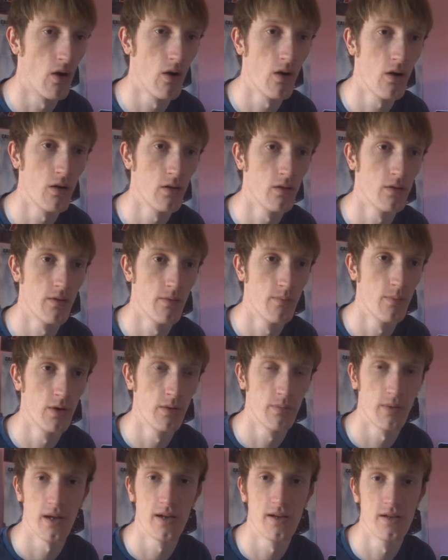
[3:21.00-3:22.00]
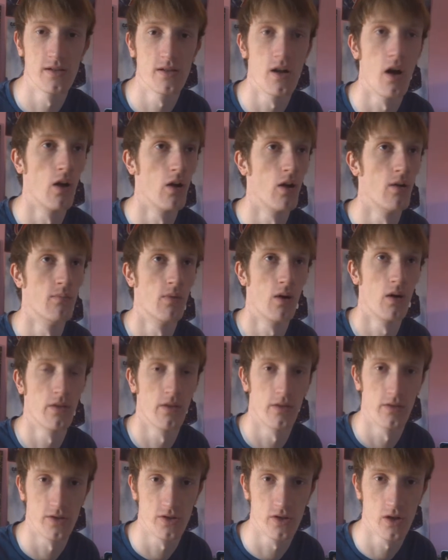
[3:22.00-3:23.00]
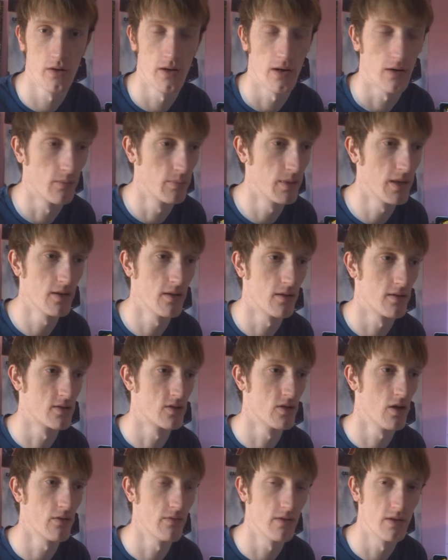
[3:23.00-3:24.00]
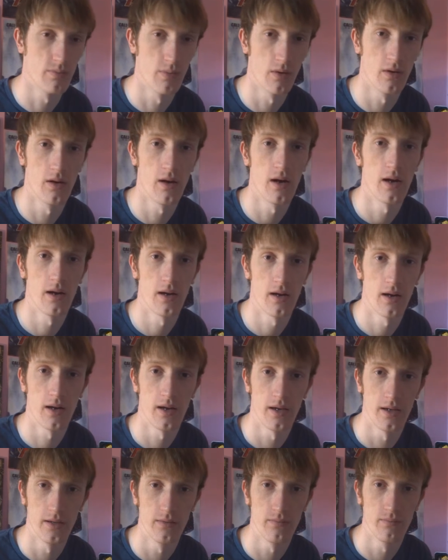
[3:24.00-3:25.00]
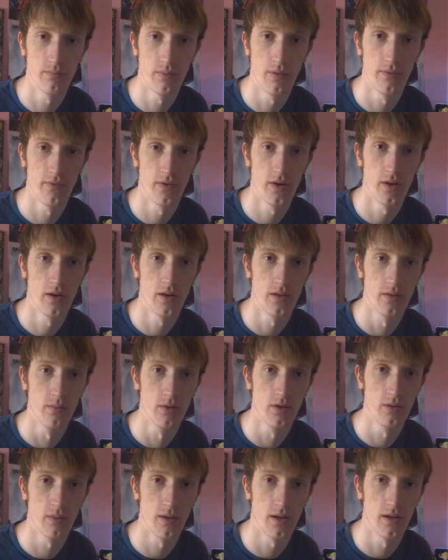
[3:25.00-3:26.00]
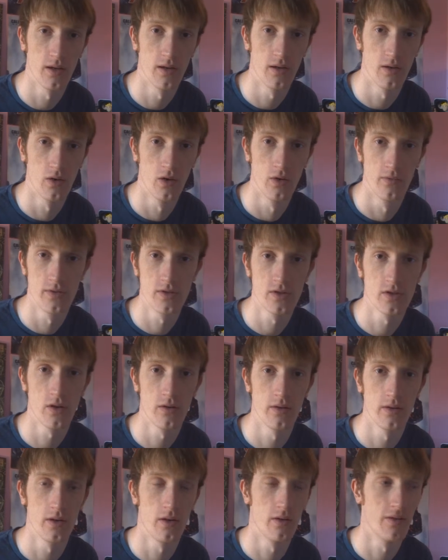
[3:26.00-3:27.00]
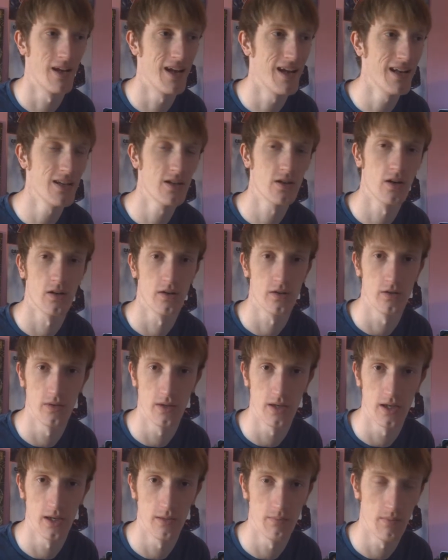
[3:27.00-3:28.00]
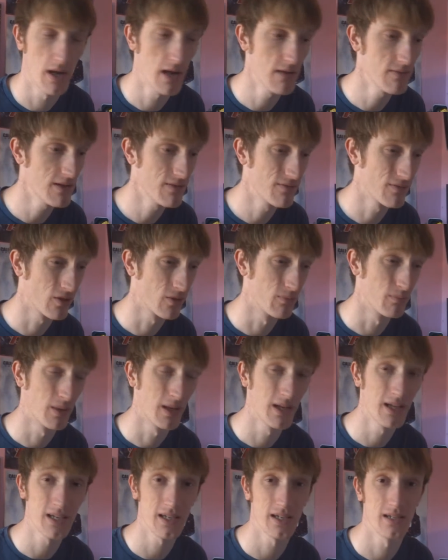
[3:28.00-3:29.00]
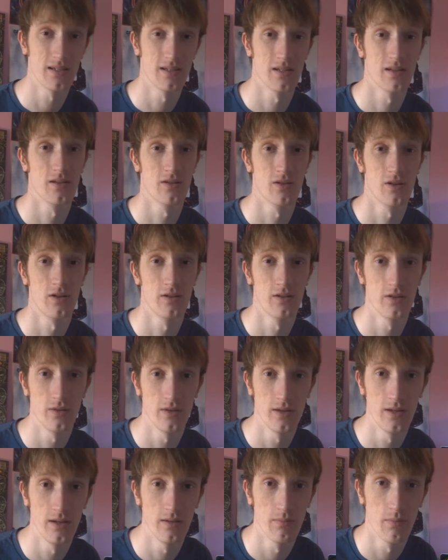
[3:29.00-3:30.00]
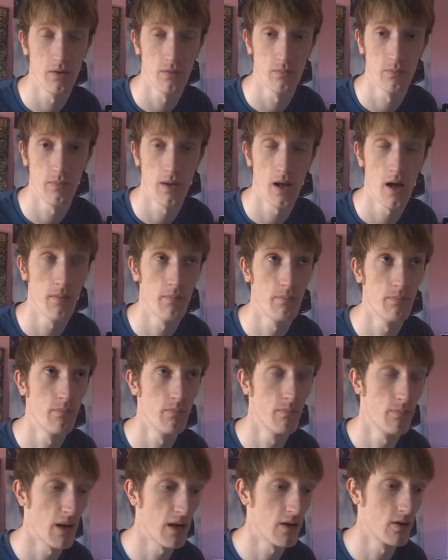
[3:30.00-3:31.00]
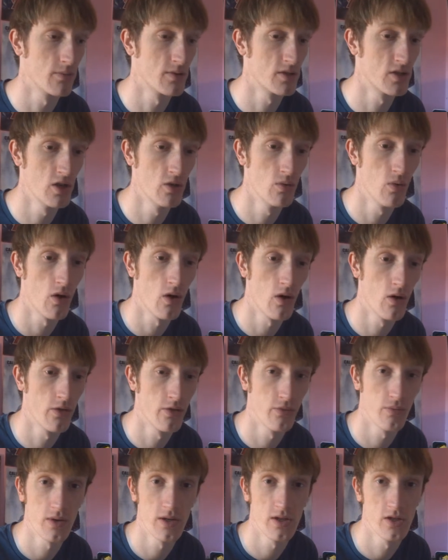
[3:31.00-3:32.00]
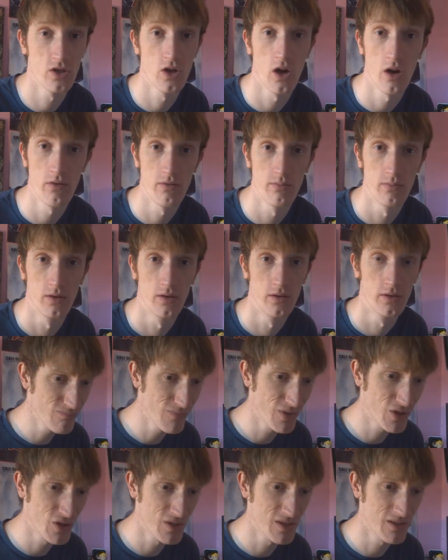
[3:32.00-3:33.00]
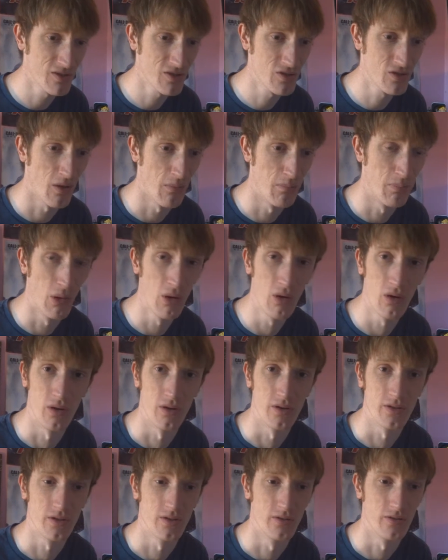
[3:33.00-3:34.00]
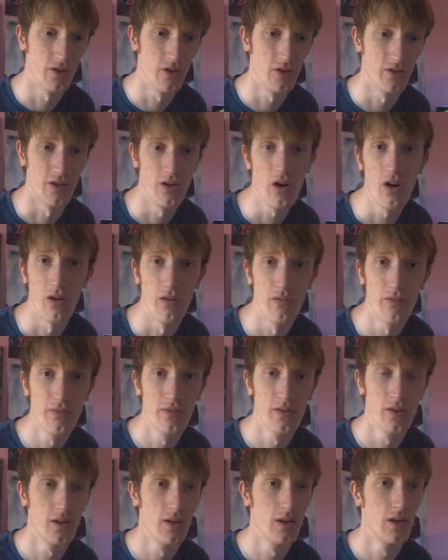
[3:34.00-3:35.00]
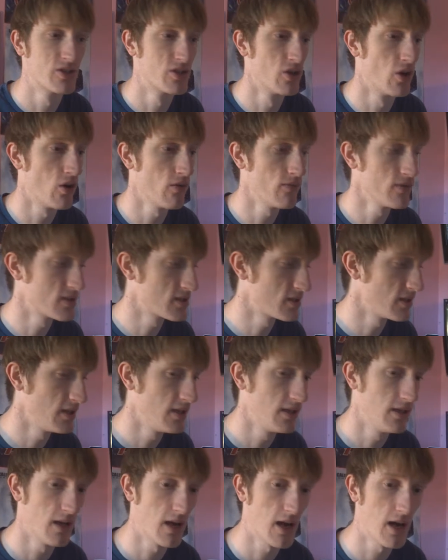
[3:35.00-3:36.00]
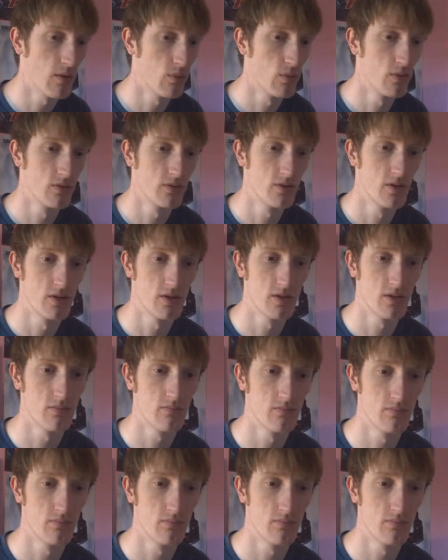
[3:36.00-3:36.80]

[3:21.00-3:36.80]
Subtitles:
all the multiplayers a lot more than the story. I completed all the stories, but I prefer the multiplayer over story on any Call of Duty game. I hadn't even completed the Call of Duty Black Ops 2 or 3 story mode, and because I just got bored, turned it off. So obviously I want to,